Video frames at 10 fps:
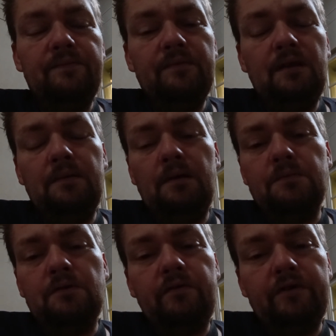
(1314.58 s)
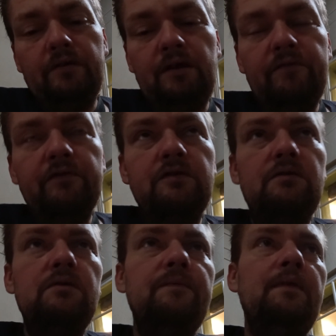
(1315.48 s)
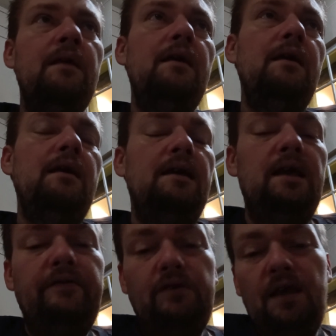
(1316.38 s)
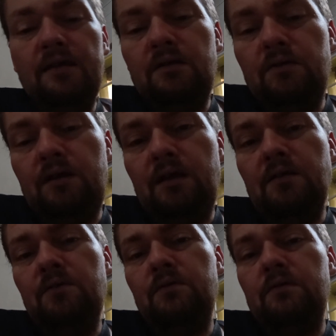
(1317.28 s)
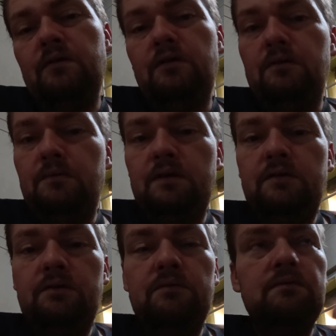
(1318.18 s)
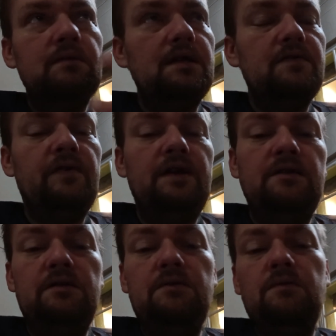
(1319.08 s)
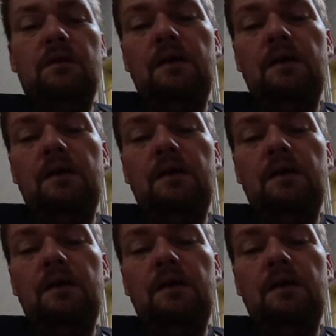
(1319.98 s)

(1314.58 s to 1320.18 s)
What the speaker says: I'm so very grateful to you. If you can't donate or you don't want to, that's fine too.